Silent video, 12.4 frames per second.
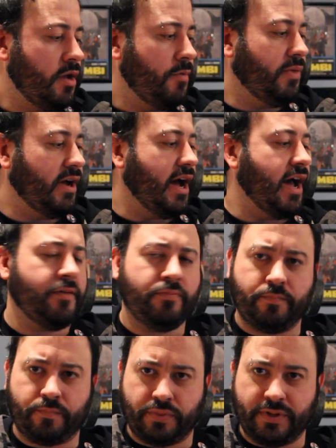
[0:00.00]
but I
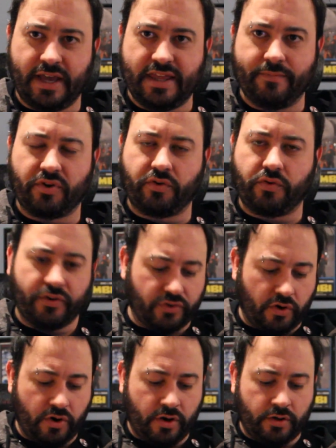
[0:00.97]
play them across
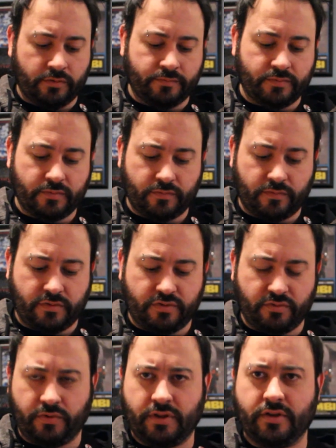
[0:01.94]
all
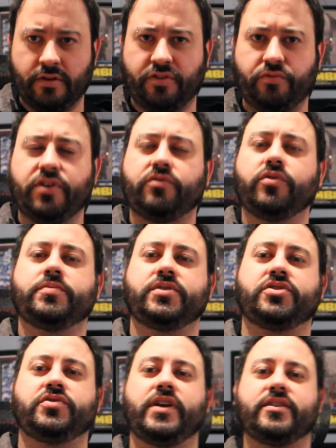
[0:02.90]
the three groups of
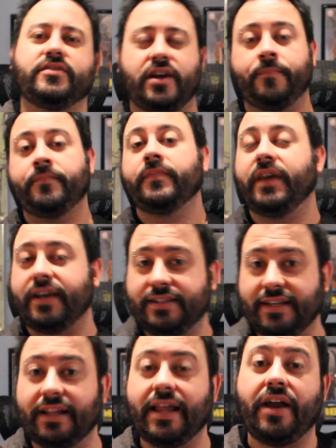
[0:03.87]
strings there. Like I
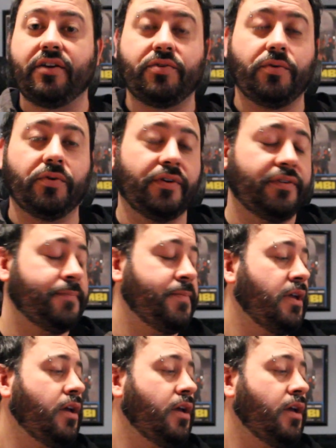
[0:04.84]
said, a lot of chords.